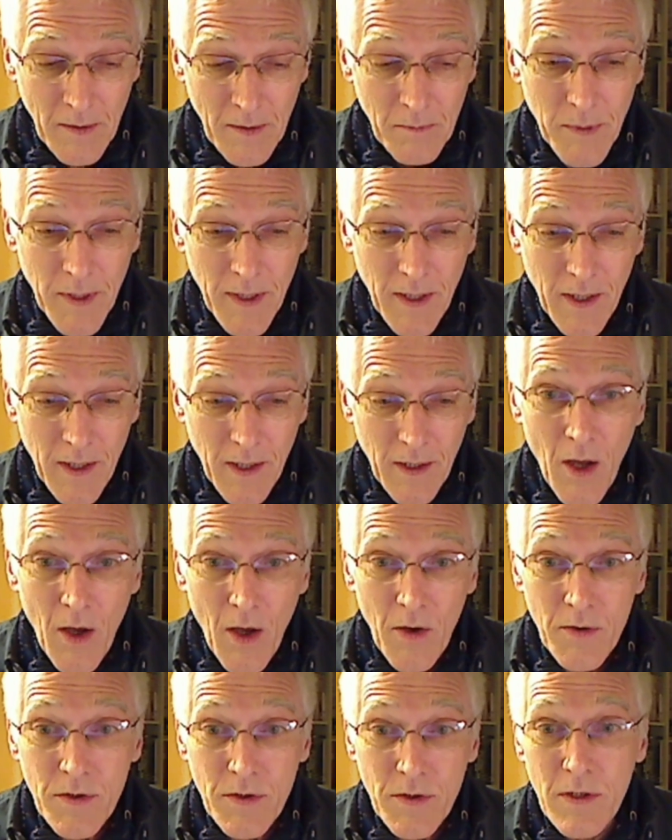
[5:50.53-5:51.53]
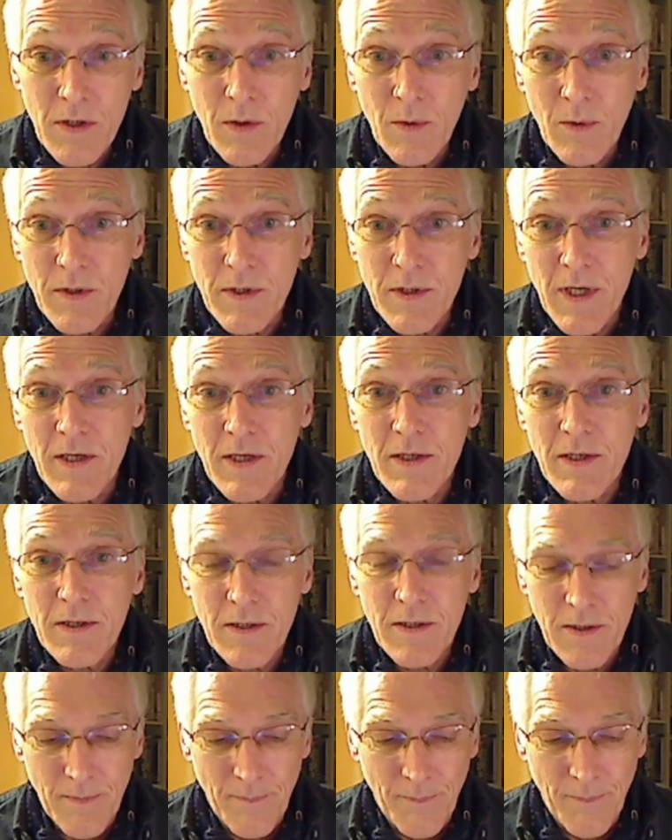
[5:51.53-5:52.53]
being asked to
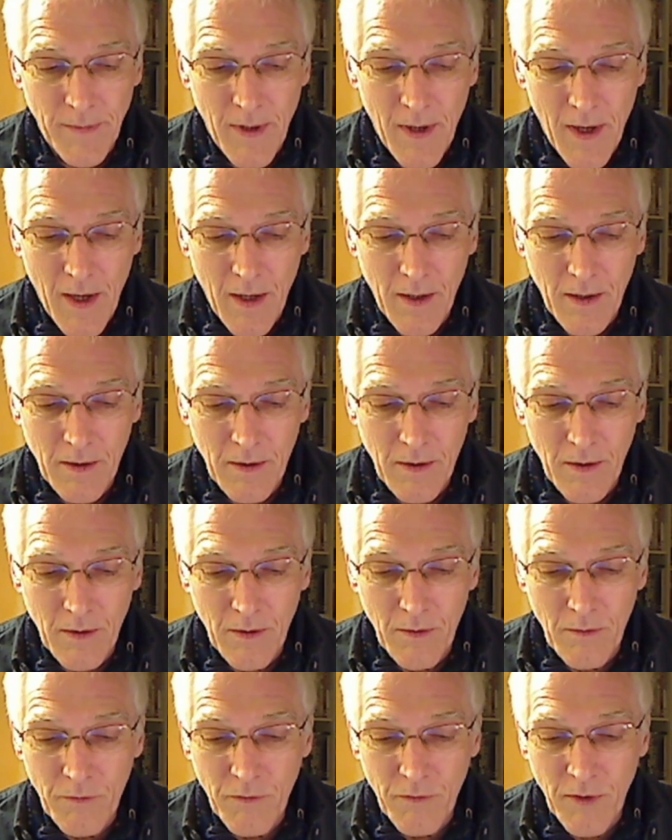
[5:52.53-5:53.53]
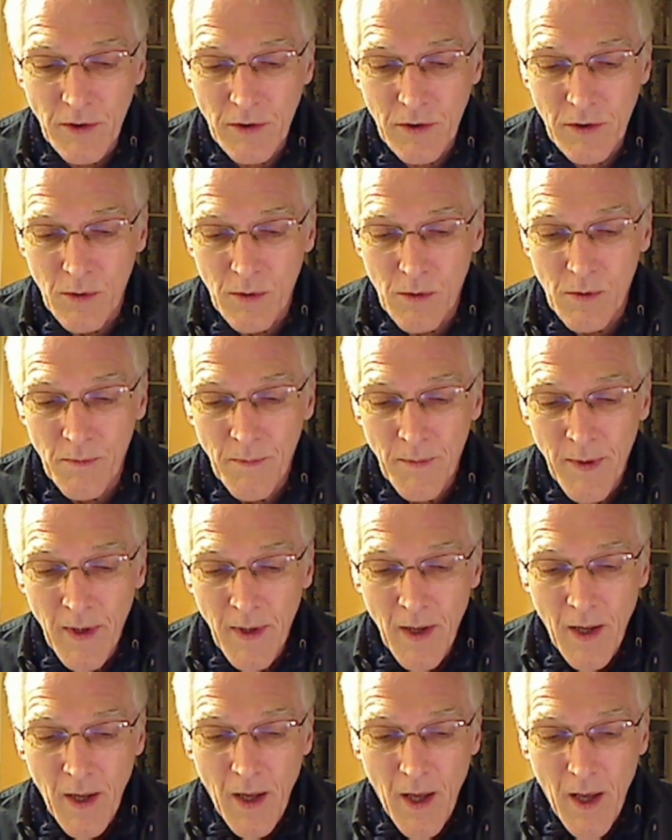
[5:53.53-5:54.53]
assist uh, an official
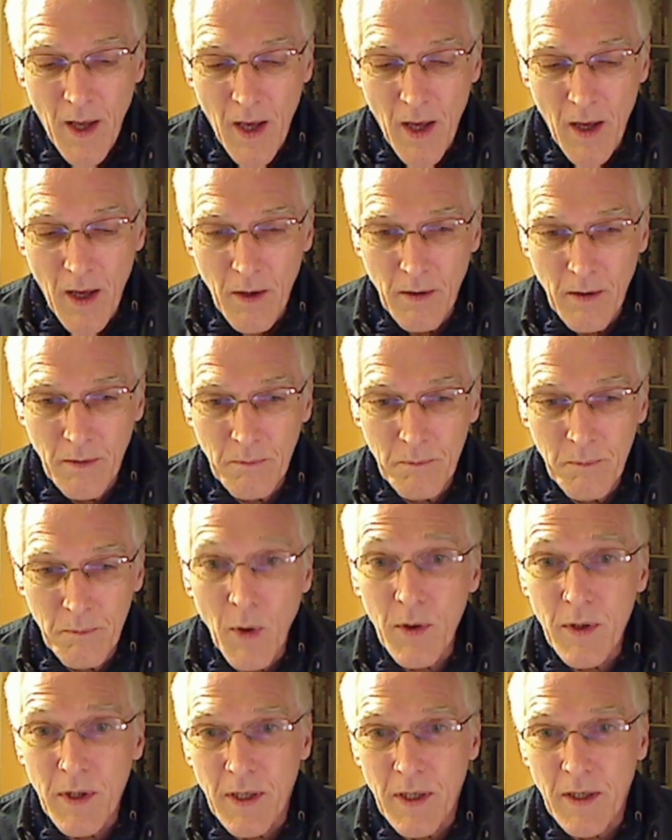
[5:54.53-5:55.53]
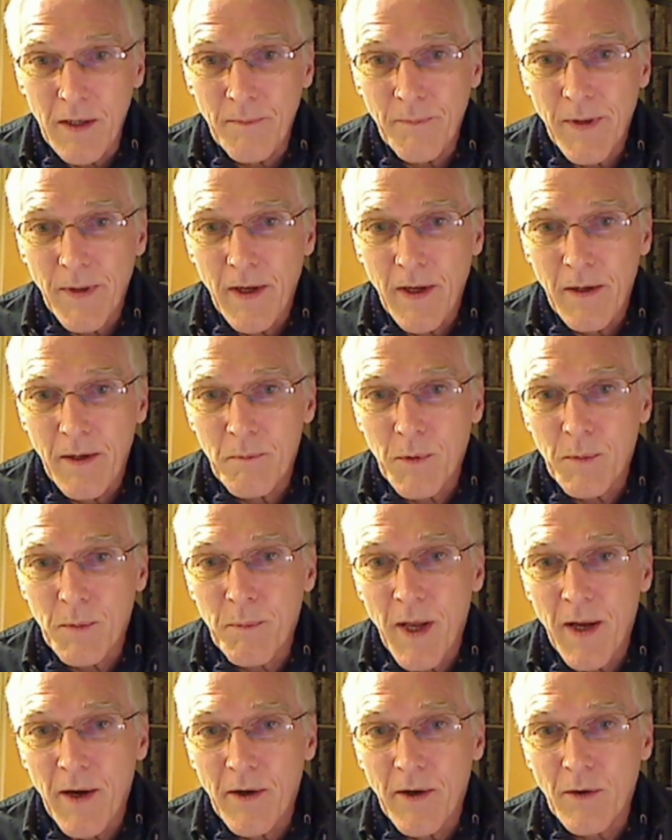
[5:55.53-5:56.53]
uh, body in
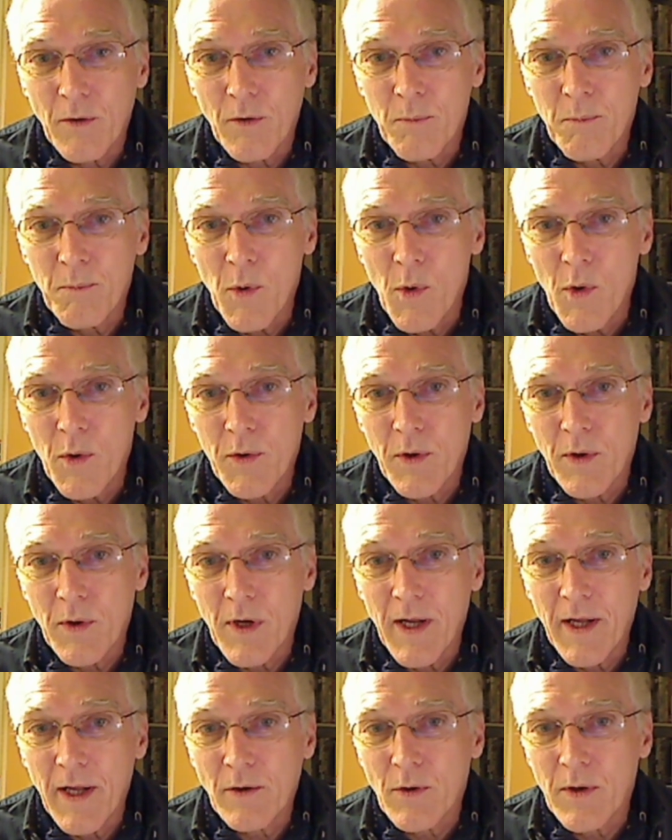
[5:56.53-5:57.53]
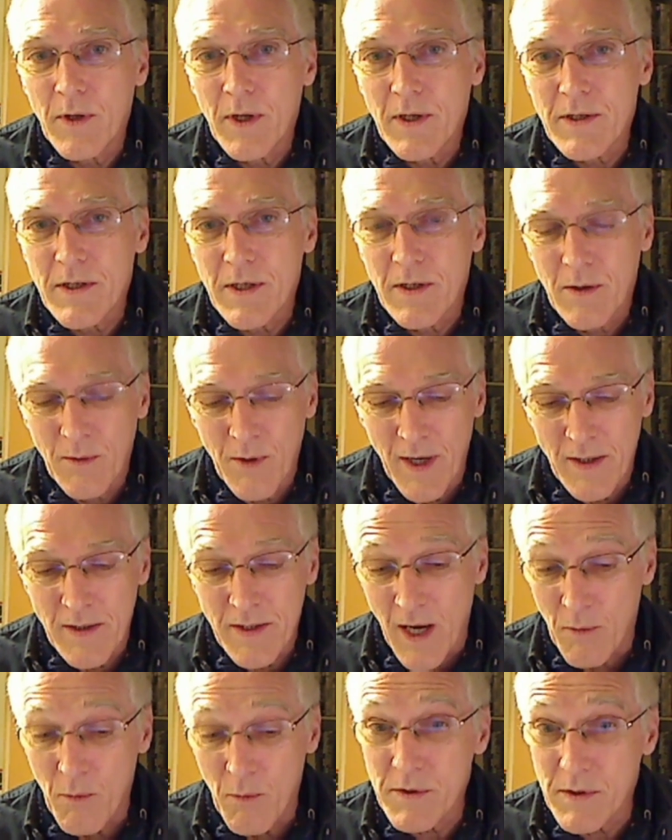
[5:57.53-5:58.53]
preparing a report on electronic
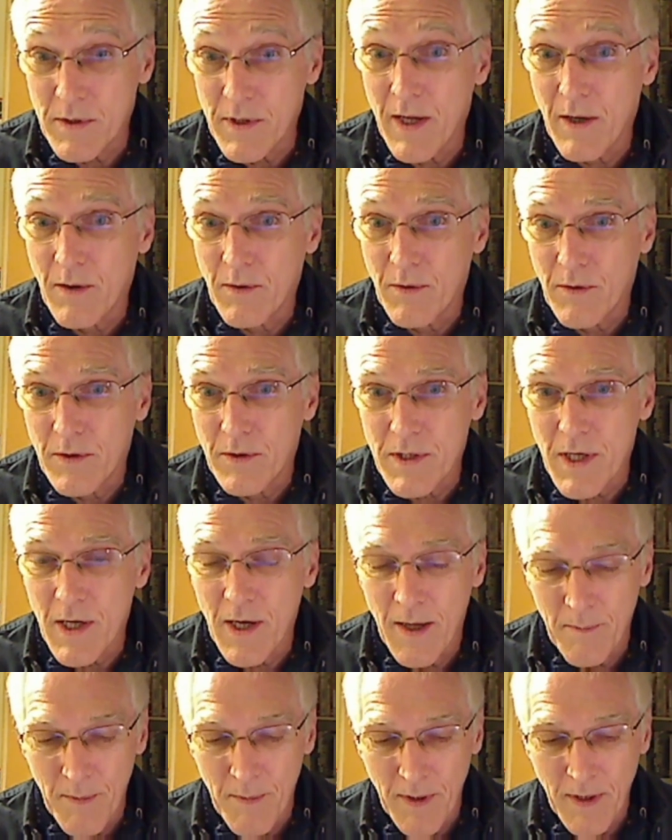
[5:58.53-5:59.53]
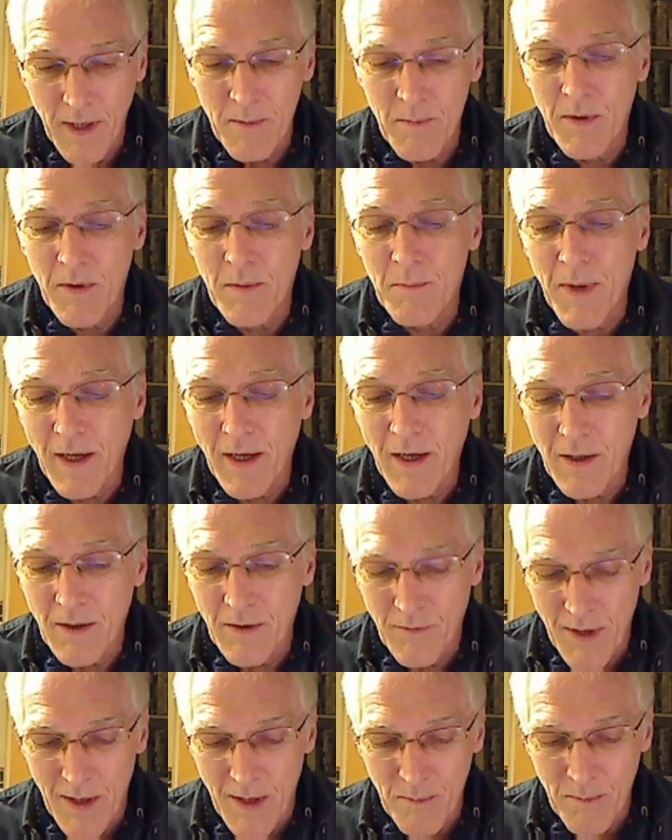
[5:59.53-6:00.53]
cigarettes. I wasn't there at the time, I came at the back
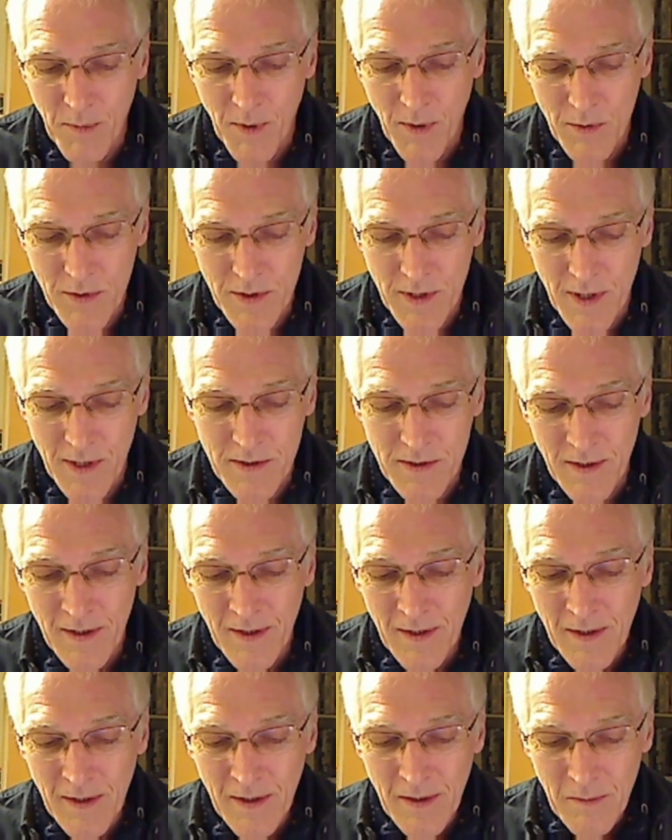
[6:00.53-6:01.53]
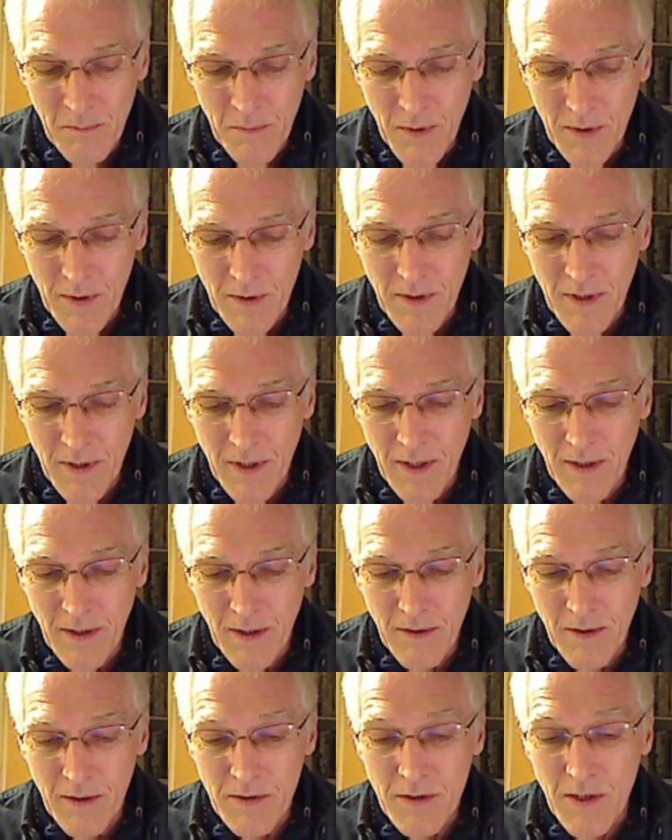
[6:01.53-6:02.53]
end of that process. But
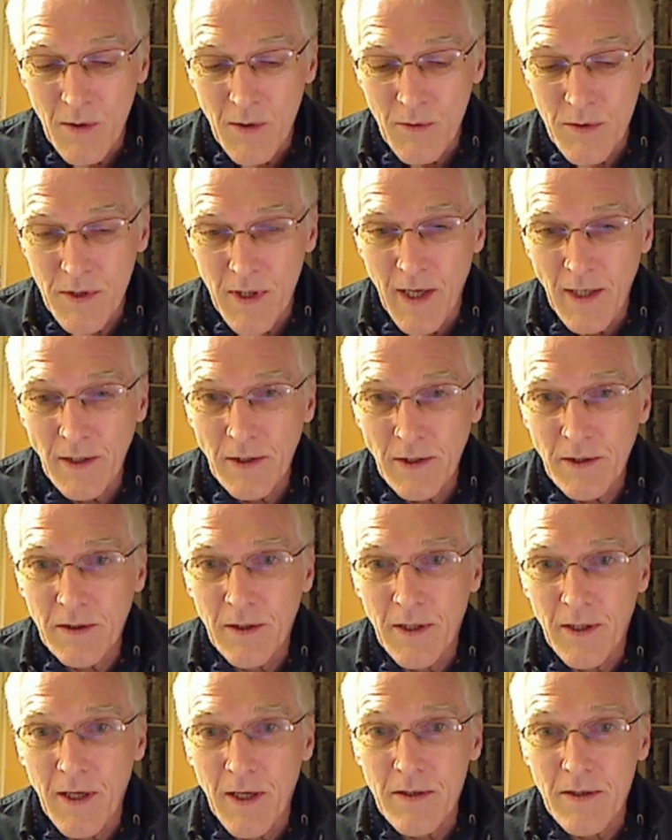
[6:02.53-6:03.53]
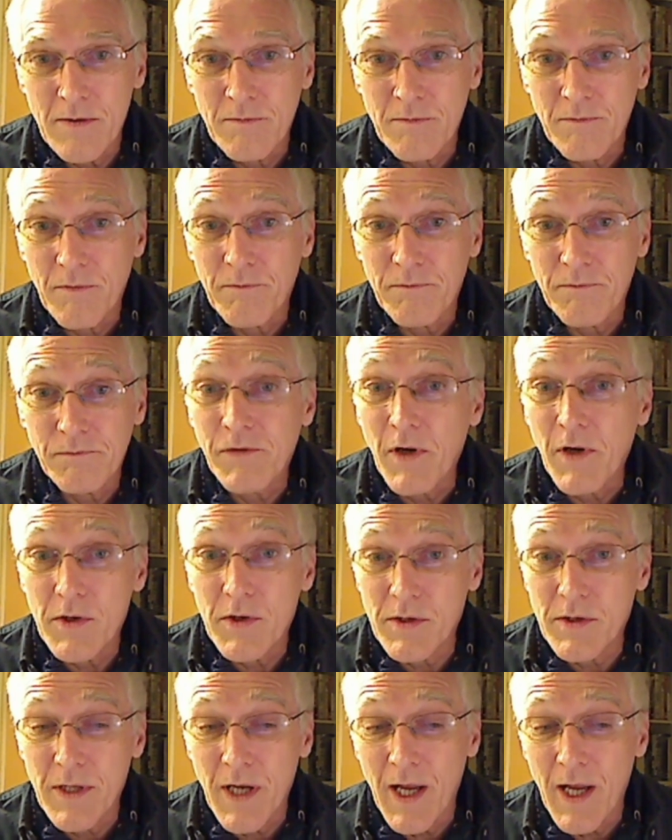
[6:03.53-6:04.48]
the, the association, in its first